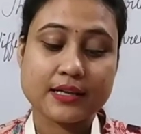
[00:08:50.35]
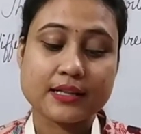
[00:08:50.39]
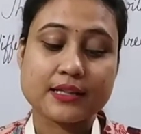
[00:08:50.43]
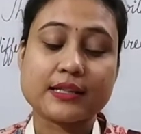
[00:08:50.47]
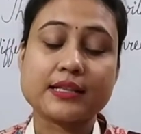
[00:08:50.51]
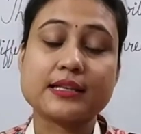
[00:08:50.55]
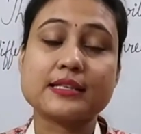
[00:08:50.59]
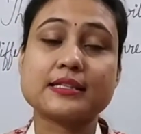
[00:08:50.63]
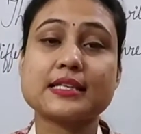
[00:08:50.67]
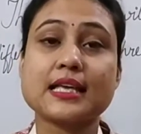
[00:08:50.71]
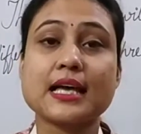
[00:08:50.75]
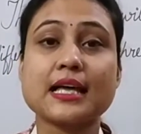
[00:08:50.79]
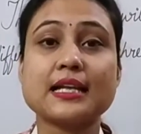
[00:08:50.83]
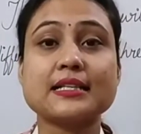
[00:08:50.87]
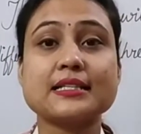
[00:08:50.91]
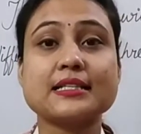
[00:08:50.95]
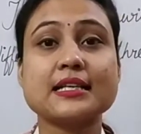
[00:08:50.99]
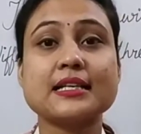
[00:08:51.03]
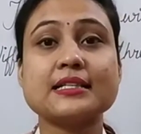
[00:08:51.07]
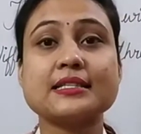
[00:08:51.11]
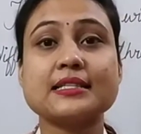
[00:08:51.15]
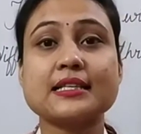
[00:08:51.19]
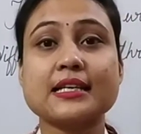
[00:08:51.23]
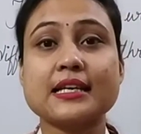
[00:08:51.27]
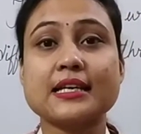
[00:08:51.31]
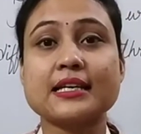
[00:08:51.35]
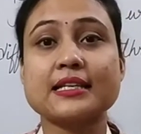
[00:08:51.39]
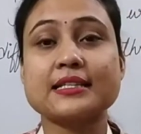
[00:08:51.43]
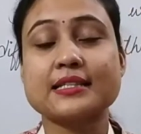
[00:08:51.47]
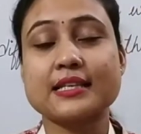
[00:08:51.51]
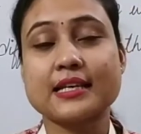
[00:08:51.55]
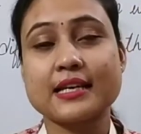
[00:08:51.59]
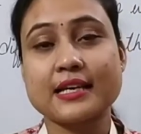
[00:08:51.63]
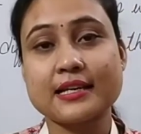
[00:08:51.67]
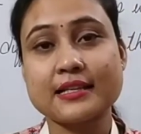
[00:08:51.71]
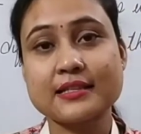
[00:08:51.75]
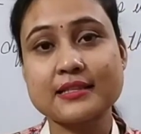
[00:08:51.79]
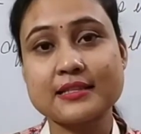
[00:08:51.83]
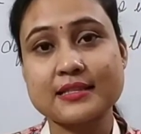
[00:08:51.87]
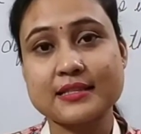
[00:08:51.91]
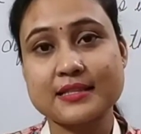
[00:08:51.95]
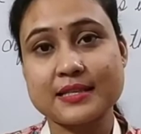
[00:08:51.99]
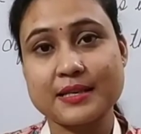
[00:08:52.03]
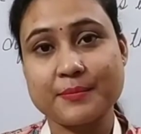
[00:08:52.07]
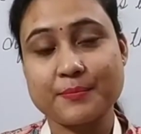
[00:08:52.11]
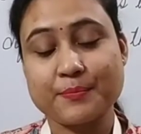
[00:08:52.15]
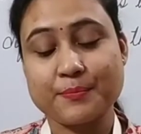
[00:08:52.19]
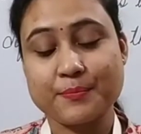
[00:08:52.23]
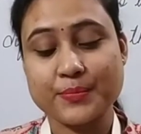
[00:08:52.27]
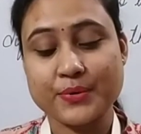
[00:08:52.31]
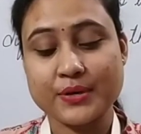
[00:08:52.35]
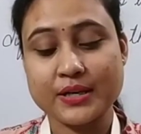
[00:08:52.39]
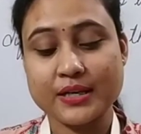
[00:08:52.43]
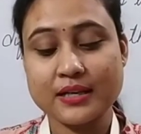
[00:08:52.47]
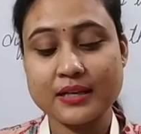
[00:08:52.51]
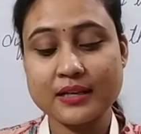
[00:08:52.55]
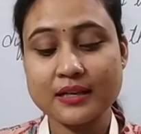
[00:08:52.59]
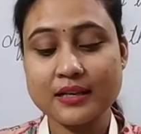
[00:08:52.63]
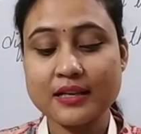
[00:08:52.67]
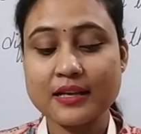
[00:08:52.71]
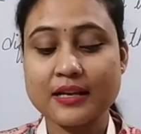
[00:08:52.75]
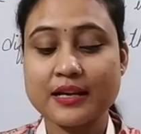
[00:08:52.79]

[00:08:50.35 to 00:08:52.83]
The sentence is in simple